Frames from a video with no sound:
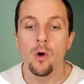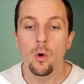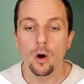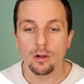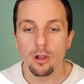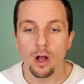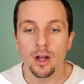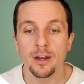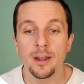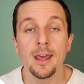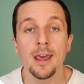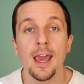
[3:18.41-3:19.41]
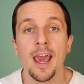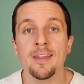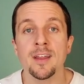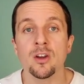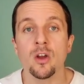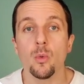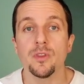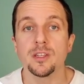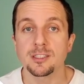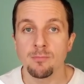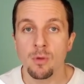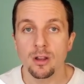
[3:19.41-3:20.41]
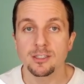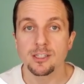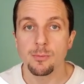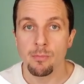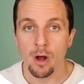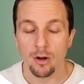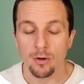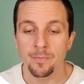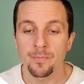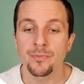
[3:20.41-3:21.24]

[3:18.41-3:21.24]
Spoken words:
or Claude, and then go with the smallest model.